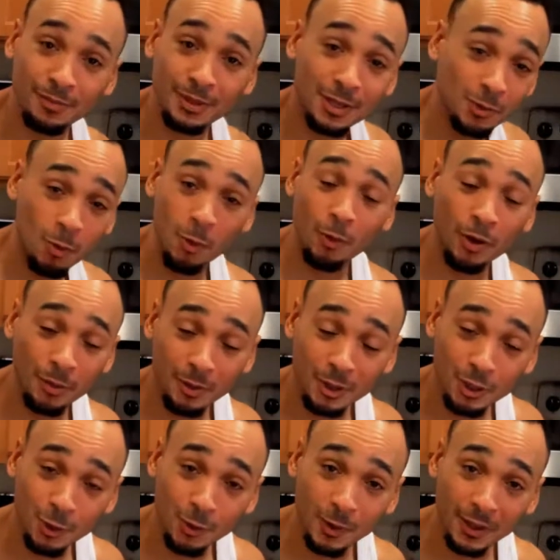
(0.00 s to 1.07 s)
Because what we're going to be
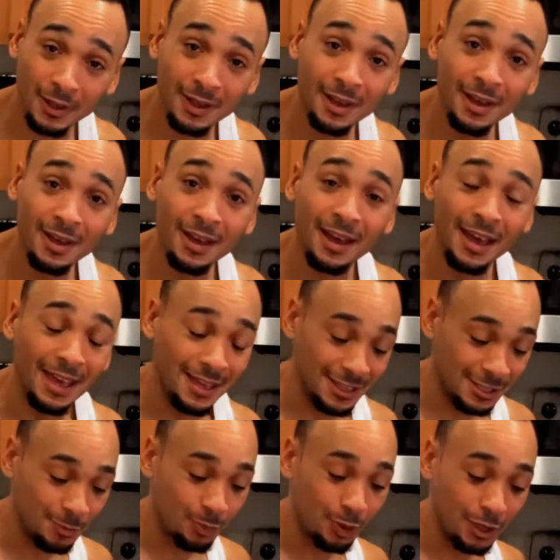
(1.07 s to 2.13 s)
doing
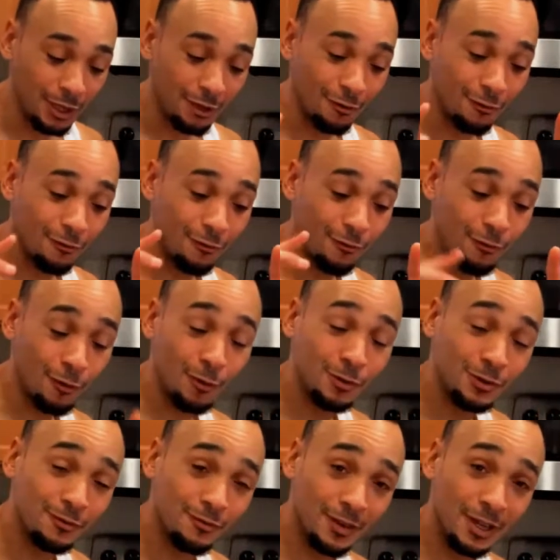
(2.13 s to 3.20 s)
is putting
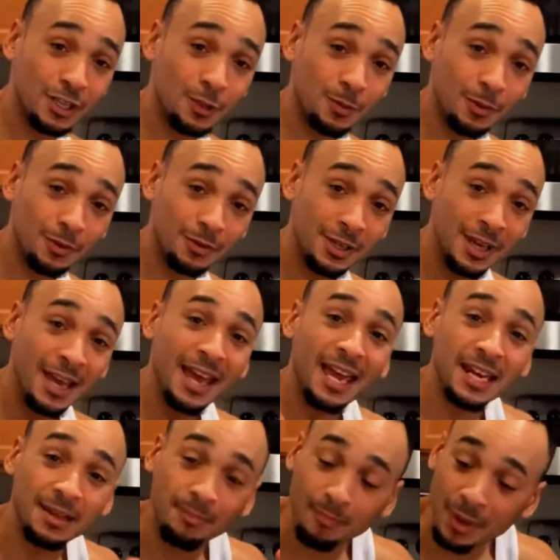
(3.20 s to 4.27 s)
fruits and vegetables
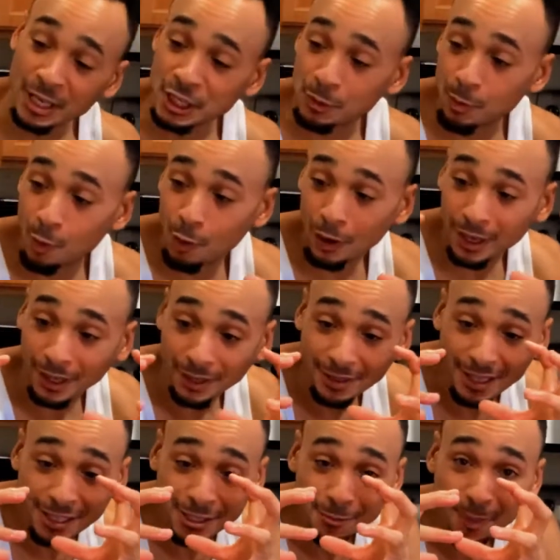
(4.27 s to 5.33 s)
in a much more
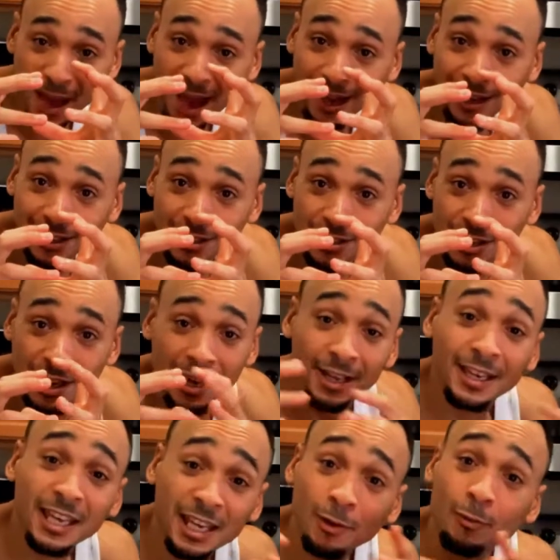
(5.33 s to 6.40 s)
condensed package.
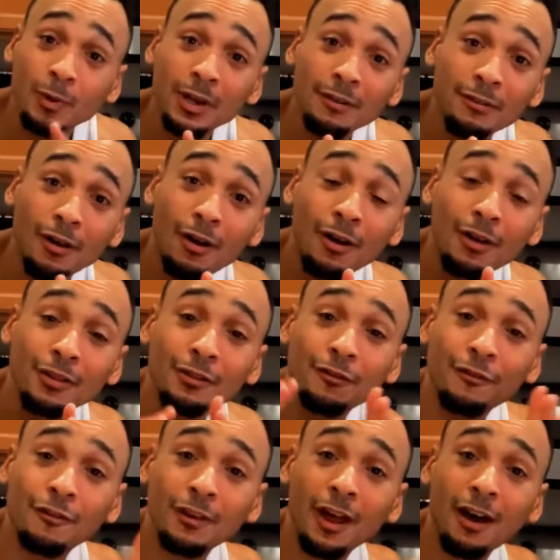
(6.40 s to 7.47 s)
Get rid of all the
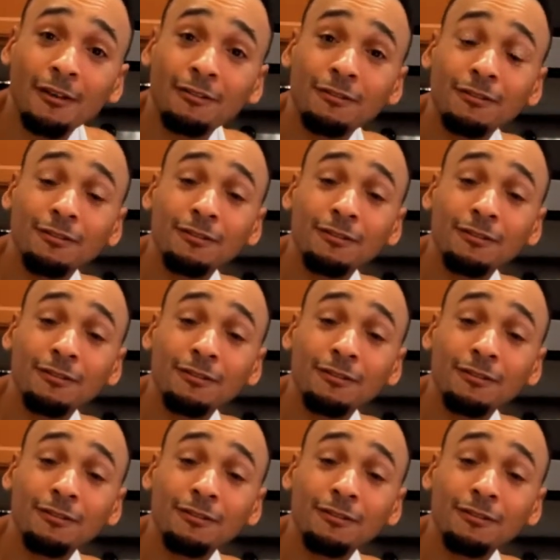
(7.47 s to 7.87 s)
fluff.